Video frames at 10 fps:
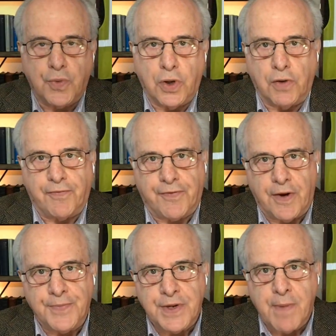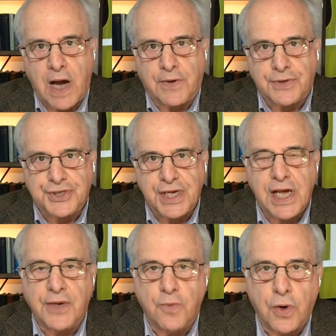Wolff from Democracy
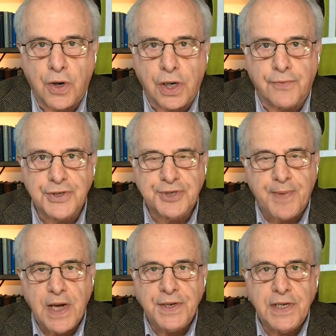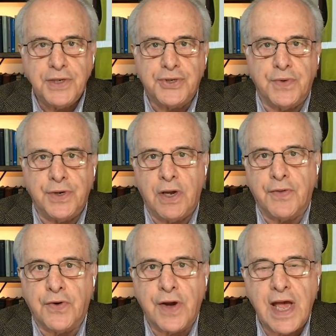at Work responding to
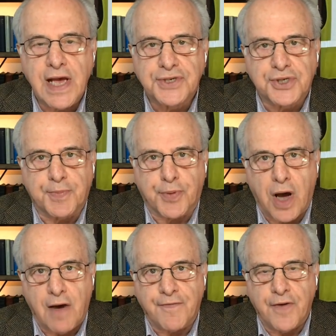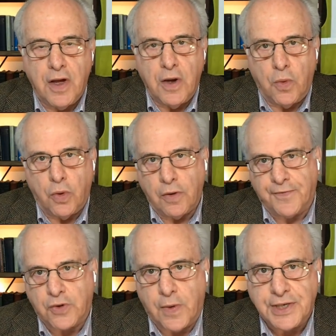another Ask Prof
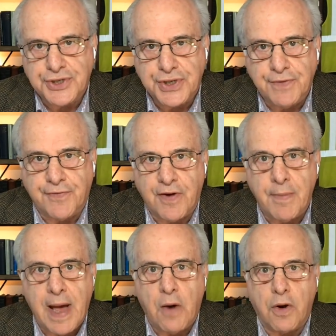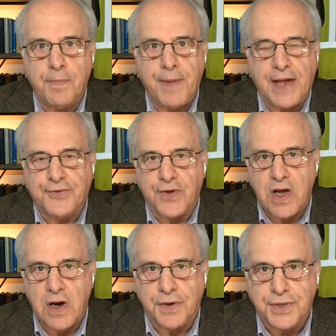Wolff question from our
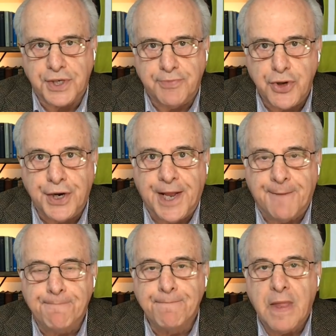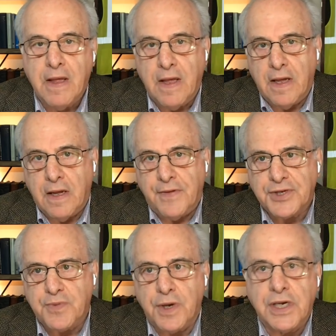Patreon community.
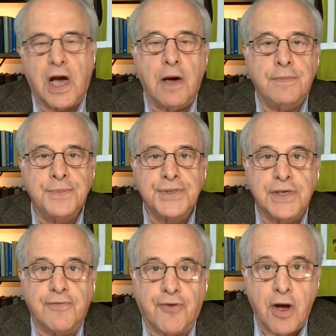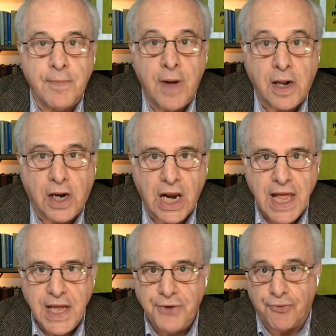This one comes from
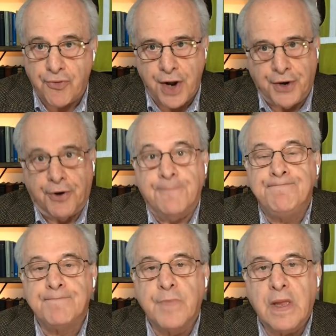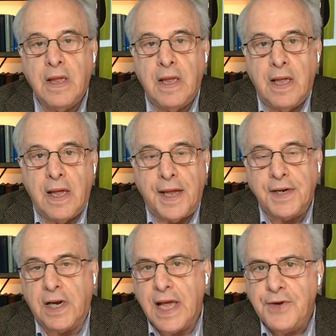Glade Runner.
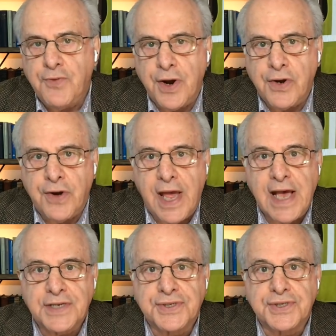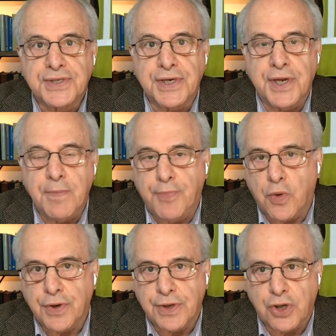And Glade Runner asks an
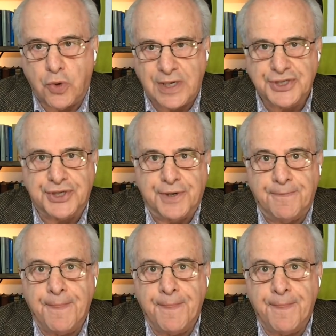important question.